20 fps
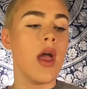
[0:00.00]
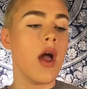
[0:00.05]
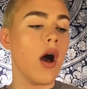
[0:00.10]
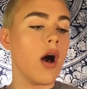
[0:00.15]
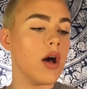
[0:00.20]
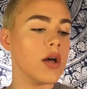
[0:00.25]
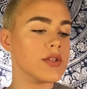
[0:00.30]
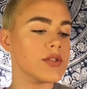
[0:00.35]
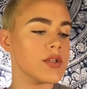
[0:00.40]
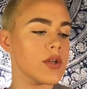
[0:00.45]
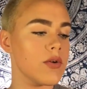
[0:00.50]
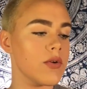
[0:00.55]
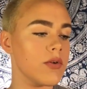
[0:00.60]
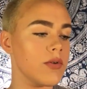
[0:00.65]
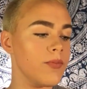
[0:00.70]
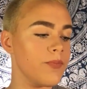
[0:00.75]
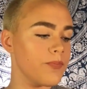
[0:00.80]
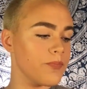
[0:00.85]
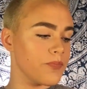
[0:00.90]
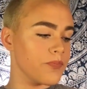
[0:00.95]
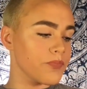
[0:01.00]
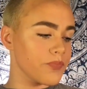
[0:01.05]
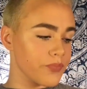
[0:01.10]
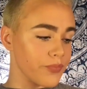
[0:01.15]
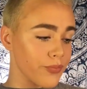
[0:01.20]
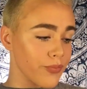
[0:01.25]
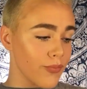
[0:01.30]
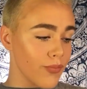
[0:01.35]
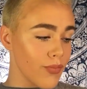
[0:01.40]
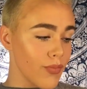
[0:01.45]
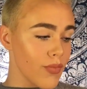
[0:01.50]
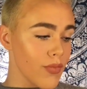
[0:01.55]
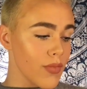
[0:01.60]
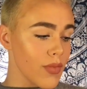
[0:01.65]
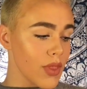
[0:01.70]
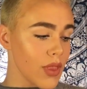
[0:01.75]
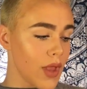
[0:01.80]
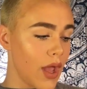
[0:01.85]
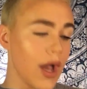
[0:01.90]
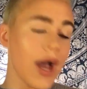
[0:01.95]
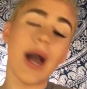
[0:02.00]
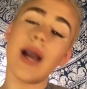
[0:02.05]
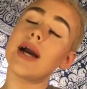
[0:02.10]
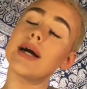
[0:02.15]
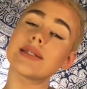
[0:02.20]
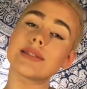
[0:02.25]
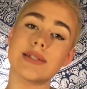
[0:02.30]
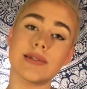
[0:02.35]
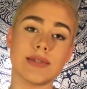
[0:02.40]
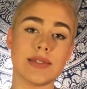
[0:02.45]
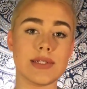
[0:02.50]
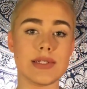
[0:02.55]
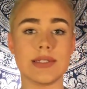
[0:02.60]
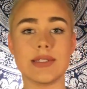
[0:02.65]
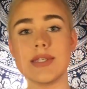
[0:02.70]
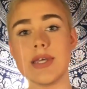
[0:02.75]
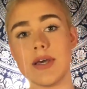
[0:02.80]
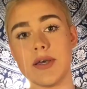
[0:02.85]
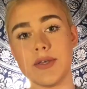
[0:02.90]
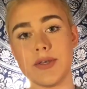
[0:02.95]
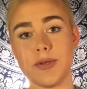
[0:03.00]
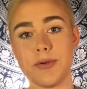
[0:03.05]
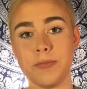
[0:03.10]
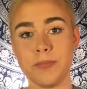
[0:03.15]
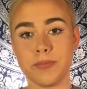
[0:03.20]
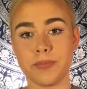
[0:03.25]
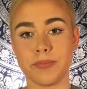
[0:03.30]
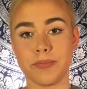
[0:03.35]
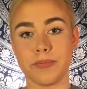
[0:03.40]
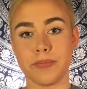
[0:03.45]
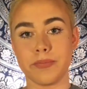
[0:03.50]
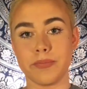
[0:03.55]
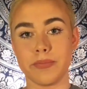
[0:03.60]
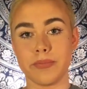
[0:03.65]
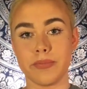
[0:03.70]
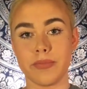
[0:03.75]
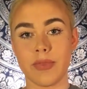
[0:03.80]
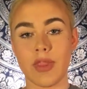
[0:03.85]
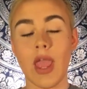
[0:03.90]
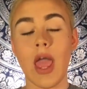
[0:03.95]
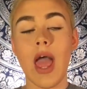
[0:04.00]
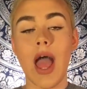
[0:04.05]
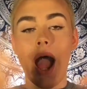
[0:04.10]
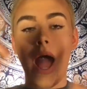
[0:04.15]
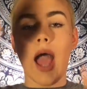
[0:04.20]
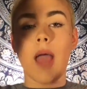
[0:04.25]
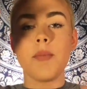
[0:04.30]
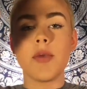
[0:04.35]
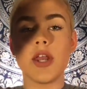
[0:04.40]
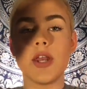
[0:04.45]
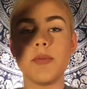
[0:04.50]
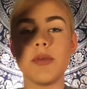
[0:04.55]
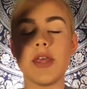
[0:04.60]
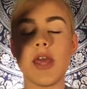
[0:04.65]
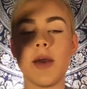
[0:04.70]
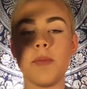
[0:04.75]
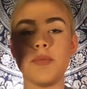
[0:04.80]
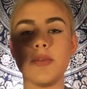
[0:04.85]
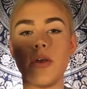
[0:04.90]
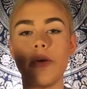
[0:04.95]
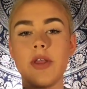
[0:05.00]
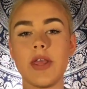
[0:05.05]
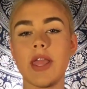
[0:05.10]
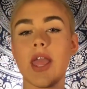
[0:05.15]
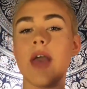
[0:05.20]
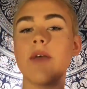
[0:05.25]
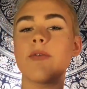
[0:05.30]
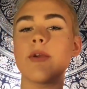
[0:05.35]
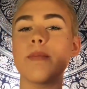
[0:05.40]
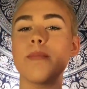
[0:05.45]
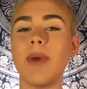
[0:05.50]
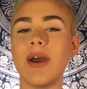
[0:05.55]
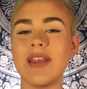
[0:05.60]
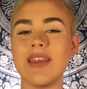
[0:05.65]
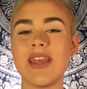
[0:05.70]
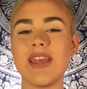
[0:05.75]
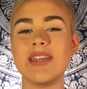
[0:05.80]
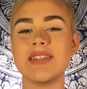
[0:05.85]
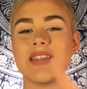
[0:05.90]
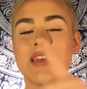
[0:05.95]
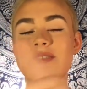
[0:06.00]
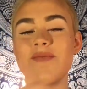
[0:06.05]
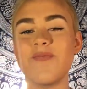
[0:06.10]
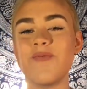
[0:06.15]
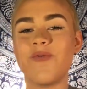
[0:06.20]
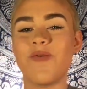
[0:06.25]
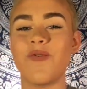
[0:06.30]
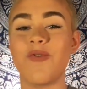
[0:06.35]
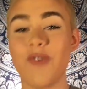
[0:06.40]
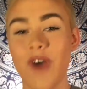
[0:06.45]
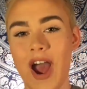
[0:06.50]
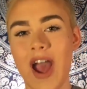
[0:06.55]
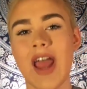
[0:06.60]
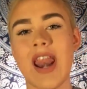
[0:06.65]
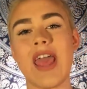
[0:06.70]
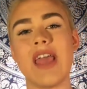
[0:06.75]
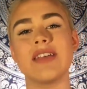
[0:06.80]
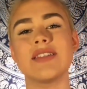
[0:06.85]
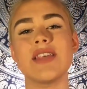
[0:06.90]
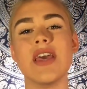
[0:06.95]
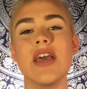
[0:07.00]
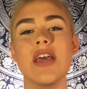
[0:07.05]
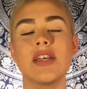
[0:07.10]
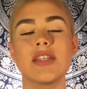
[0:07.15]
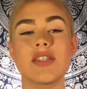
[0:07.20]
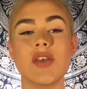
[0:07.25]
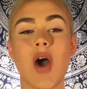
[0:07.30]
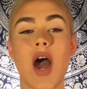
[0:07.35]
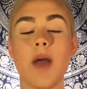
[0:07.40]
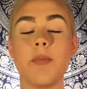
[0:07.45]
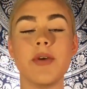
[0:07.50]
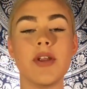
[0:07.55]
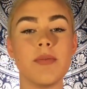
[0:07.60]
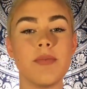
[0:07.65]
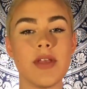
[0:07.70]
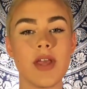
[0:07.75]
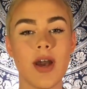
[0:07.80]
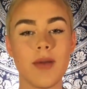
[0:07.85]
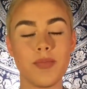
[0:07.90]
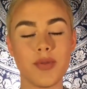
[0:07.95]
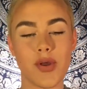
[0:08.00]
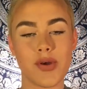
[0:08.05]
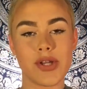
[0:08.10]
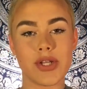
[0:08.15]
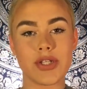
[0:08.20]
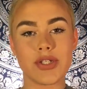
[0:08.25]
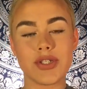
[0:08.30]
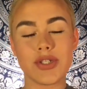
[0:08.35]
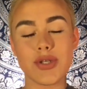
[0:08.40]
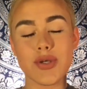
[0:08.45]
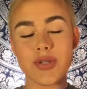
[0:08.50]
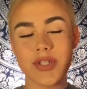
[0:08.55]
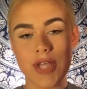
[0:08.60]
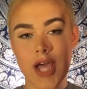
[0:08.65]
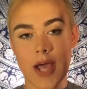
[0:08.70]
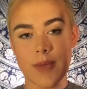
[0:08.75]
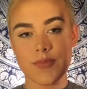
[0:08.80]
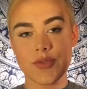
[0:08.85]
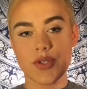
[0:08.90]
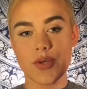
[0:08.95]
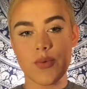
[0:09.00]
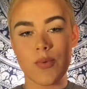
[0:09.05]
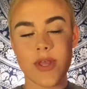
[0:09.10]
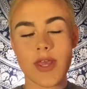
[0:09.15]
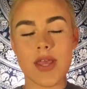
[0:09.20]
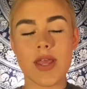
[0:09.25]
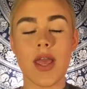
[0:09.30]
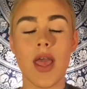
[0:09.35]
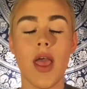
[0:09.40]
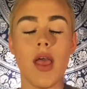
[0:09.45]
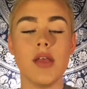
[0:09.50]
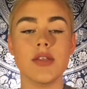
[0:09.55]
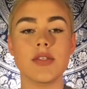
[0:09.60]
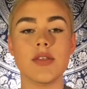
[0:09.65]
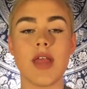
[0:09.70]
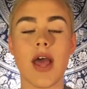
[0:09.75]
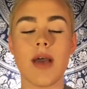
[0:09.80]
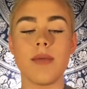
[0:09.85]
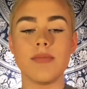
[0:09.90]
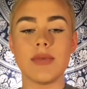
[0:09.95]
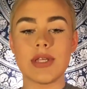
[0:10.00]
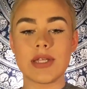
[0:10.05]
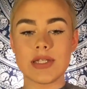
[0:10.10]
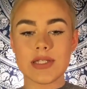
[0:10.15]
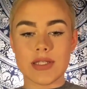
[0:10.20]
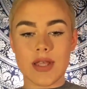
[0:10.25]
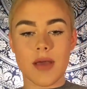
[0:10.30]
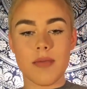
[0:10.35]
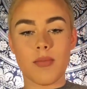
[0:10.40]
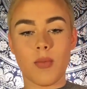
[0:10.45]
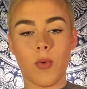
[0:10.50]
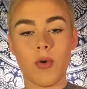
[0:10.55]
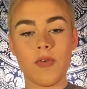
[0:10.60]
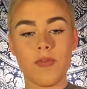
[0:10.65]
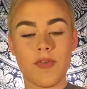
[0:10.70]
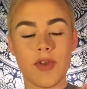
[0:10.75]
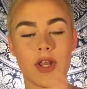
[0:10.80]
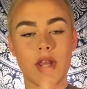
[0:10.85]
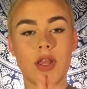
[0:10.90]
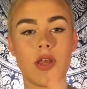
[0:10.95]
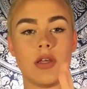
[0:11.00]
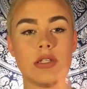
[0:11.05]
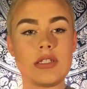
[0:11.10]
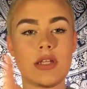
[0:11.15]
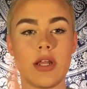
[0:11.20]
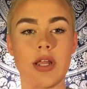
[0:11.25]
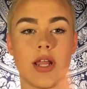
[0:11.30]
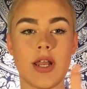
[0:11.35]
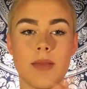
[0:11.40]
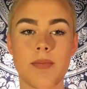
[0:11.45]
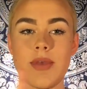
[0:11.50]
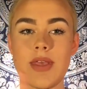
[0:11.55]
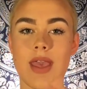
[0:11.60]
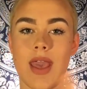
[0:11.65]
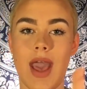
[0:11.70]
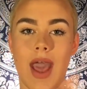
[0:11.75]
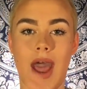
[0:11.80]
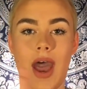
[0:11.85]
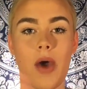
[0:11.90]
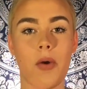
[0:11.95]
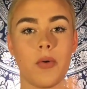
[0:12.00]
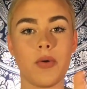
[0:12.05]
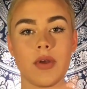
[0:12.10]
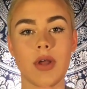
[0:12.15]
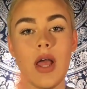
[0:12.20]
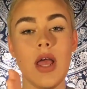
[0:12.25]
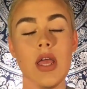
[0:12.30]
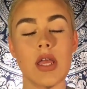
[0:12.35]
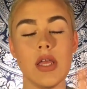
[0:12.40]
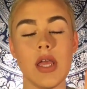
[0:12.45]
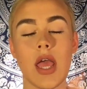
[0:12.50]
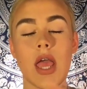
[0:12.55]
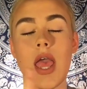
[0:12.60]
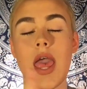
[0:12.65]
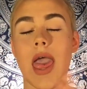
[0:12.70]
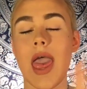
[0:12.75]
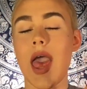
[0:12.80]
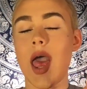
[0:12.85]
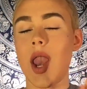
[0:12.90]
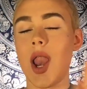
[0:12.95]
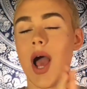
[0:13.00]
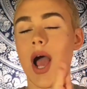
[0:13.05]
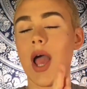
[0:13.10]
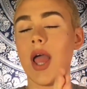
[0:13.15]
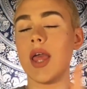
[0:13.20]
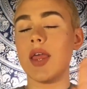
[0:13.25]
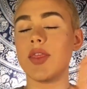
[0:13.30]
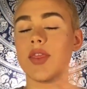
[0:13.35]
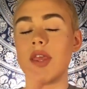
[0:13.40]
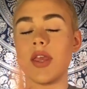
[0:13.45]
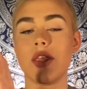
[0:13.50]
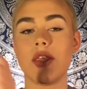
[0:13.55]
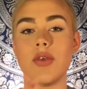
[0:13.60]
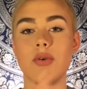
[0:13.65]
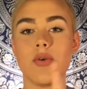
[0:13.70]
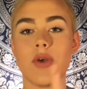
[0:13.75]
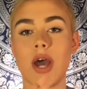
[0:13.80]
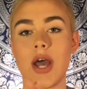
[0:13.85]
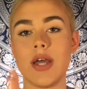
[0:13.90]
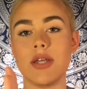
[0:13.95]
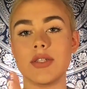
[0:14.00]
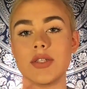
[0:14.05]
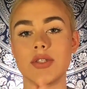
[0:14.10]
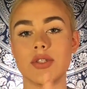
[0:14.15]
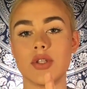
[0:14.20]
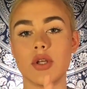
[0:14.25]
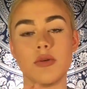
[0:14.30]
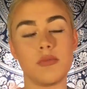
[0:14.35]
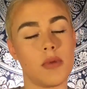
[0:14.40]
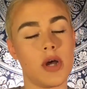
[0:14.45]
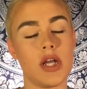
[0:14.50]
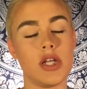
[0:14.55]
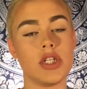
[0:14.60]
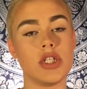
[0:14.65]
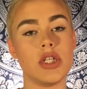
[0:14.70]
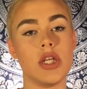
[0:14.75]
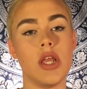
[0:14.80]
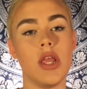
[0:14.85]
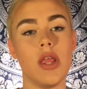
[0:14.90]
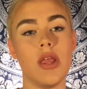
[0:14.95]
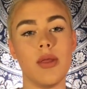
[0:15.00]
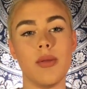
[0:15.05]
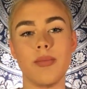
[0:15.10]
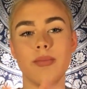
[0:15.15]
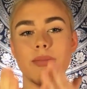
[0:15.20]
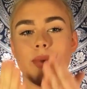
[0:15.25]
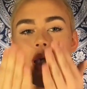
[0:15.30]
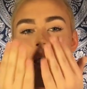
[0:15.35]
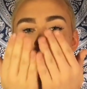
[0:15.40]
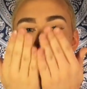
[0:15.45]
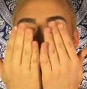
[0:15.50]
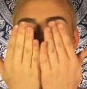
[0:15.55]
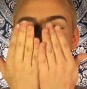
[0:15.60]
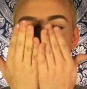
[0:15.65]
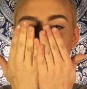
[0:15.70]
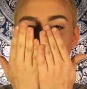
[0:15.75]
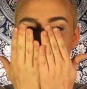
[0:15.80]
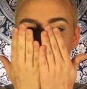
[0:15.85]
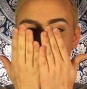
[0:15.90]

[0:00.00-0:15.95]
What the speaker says: Also, I got something to tell you. I'm going to be uploading every Mondays and Fridays. So I'm going to be uploading 2 times a week. So that means more videos are going to be out. And I thank you guys so much. Bye.